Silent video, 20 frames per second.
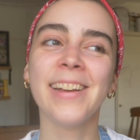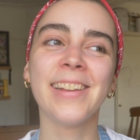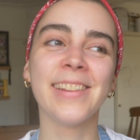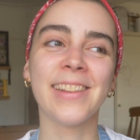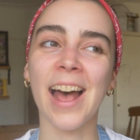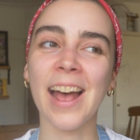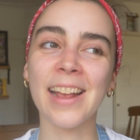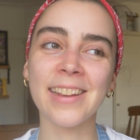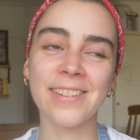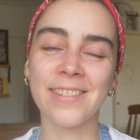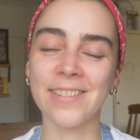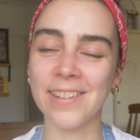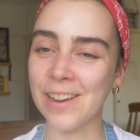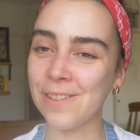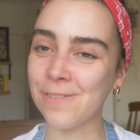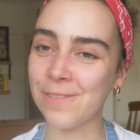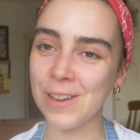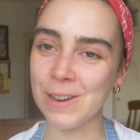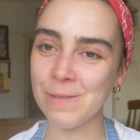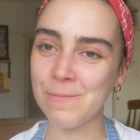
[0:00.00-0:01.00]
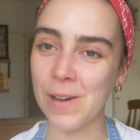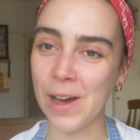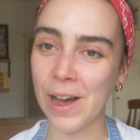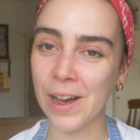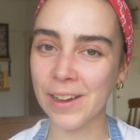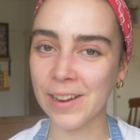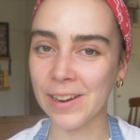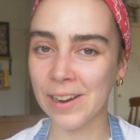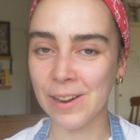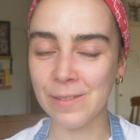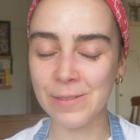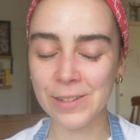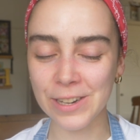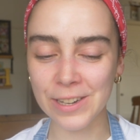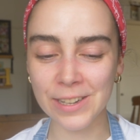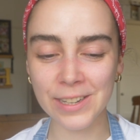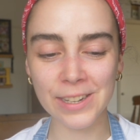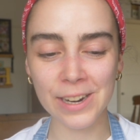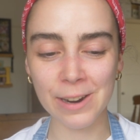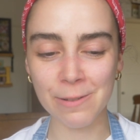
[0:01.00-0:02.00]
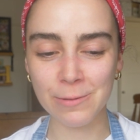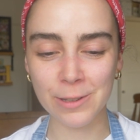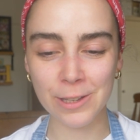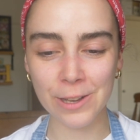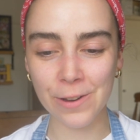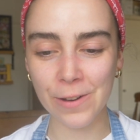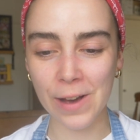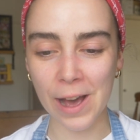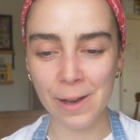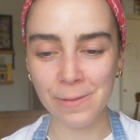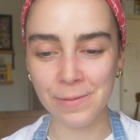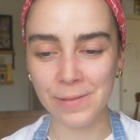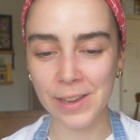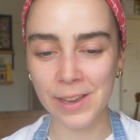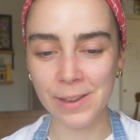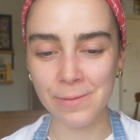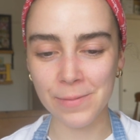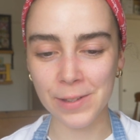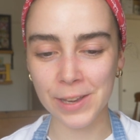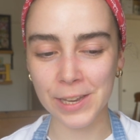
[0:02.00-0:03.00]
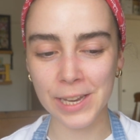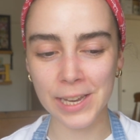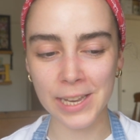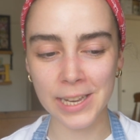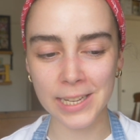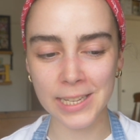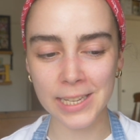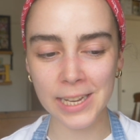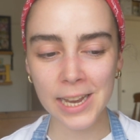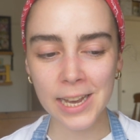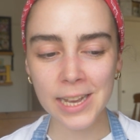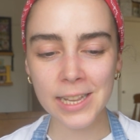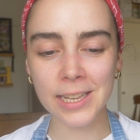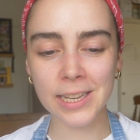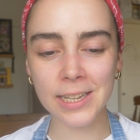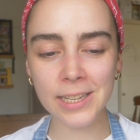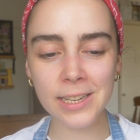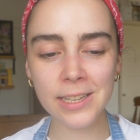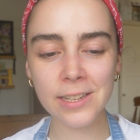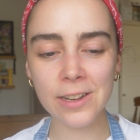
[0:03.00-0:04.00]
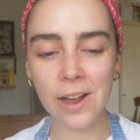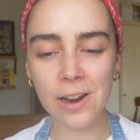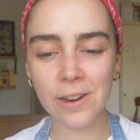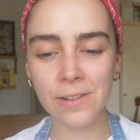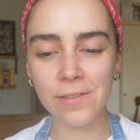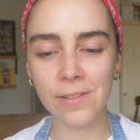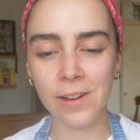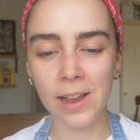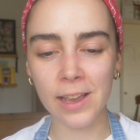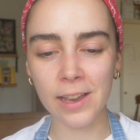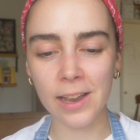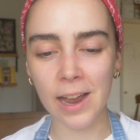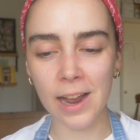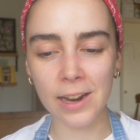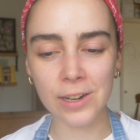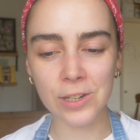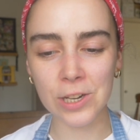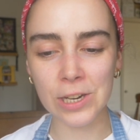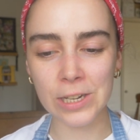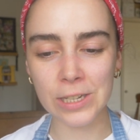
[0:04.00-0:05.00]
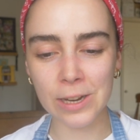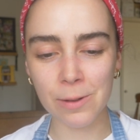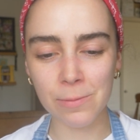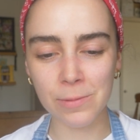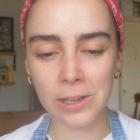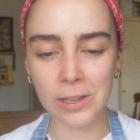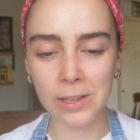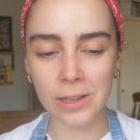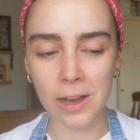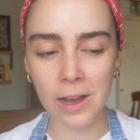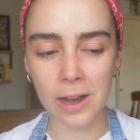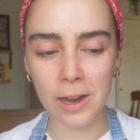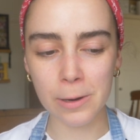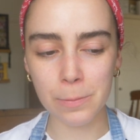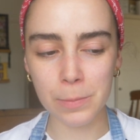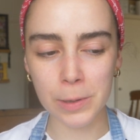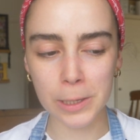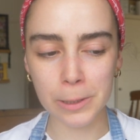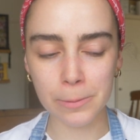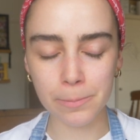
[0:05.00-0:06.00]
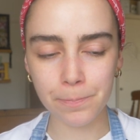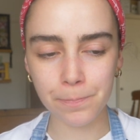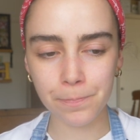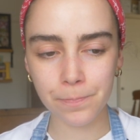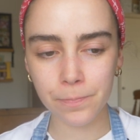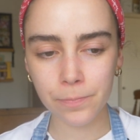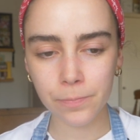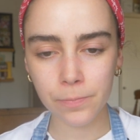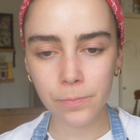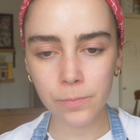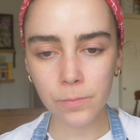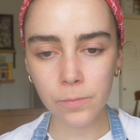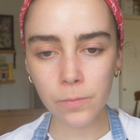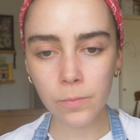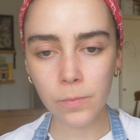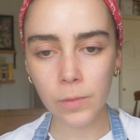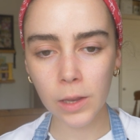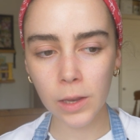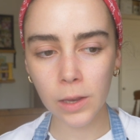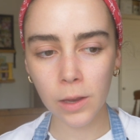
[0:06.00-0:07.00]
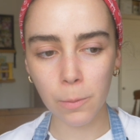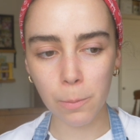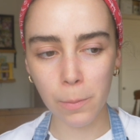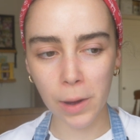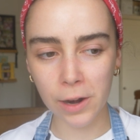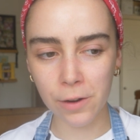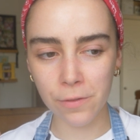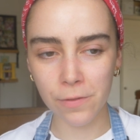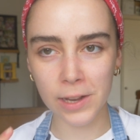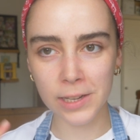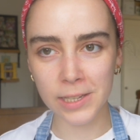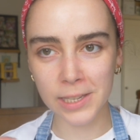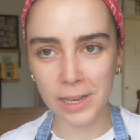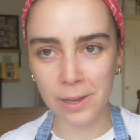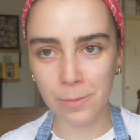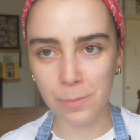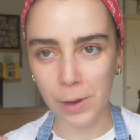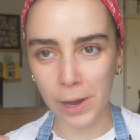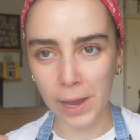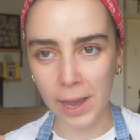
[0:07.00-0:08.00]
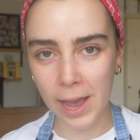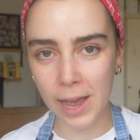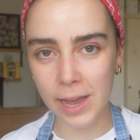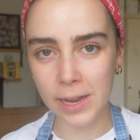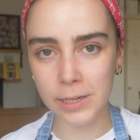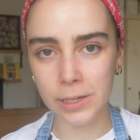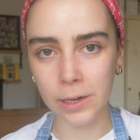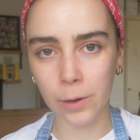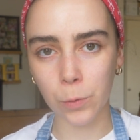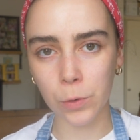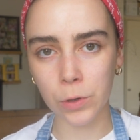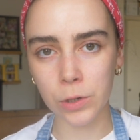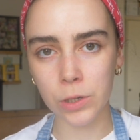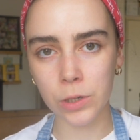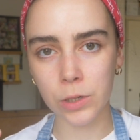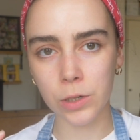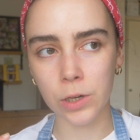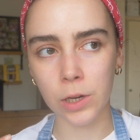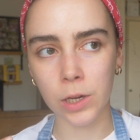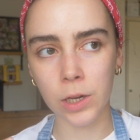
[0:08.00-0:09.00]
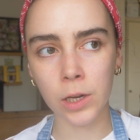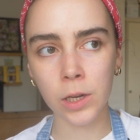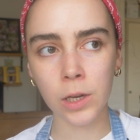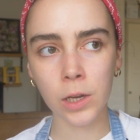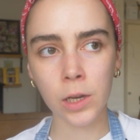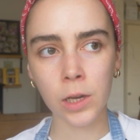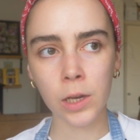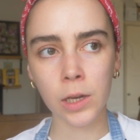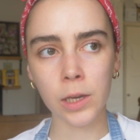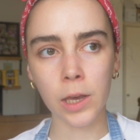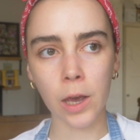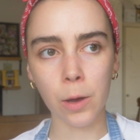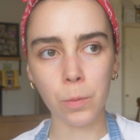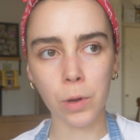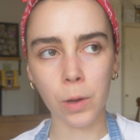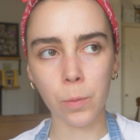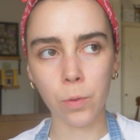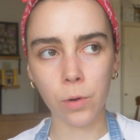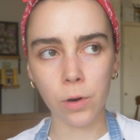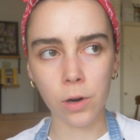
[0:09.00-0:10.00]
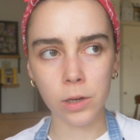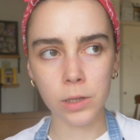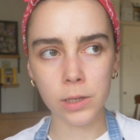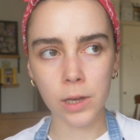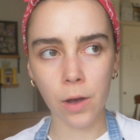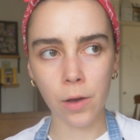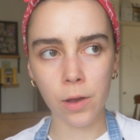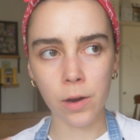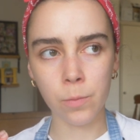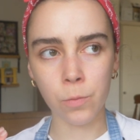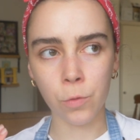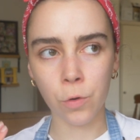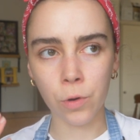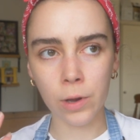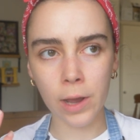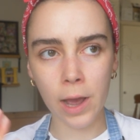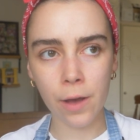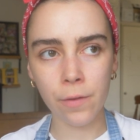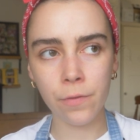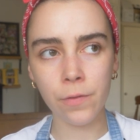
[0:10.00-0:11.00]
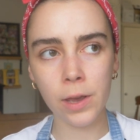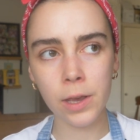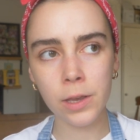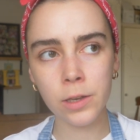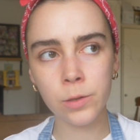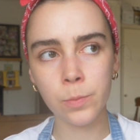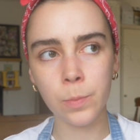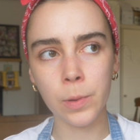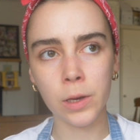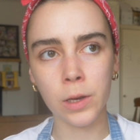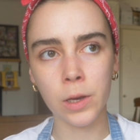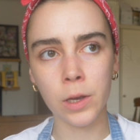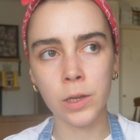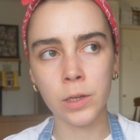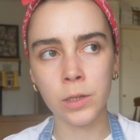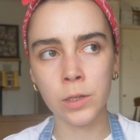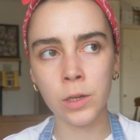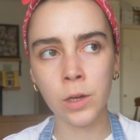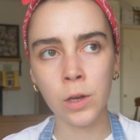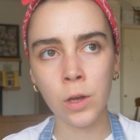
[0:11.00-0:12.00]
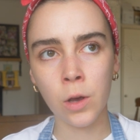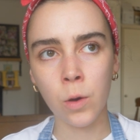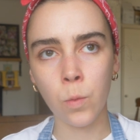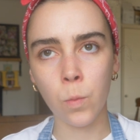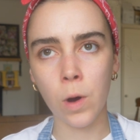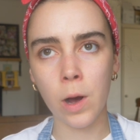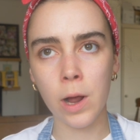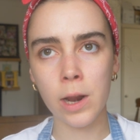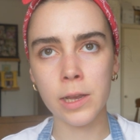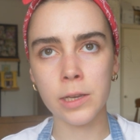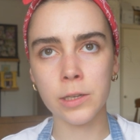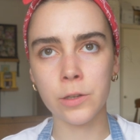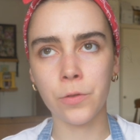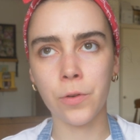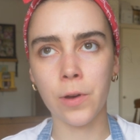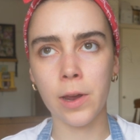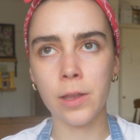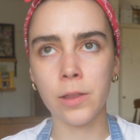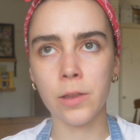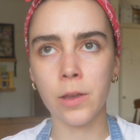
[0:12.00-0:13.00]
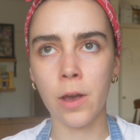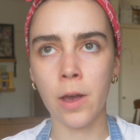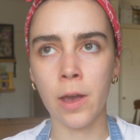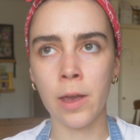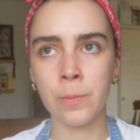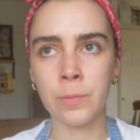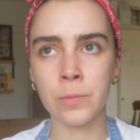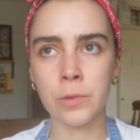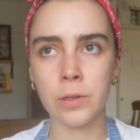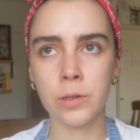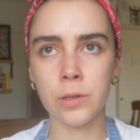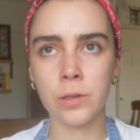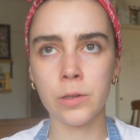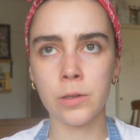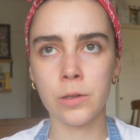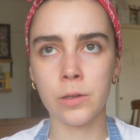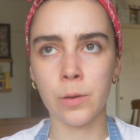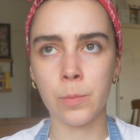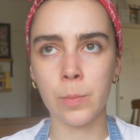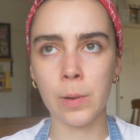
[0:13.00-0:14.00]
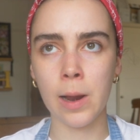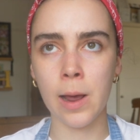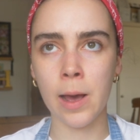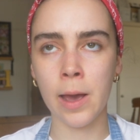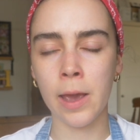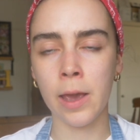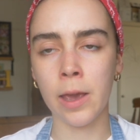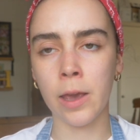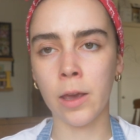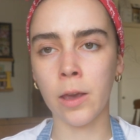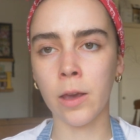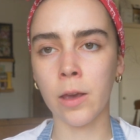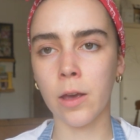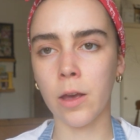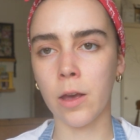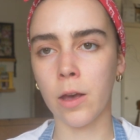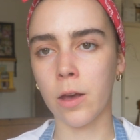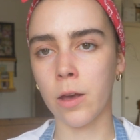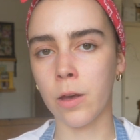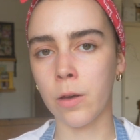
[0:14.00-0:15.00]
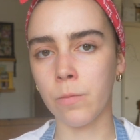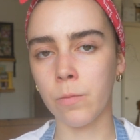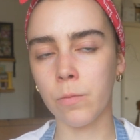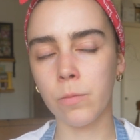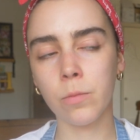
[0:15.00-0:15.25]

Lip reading: that's great feedback, and I'm so happy, because this is kind of like actually something that I'd been manifesting in my head. I wanted to get my products out in more cafes, because while it's great that I'm supplying a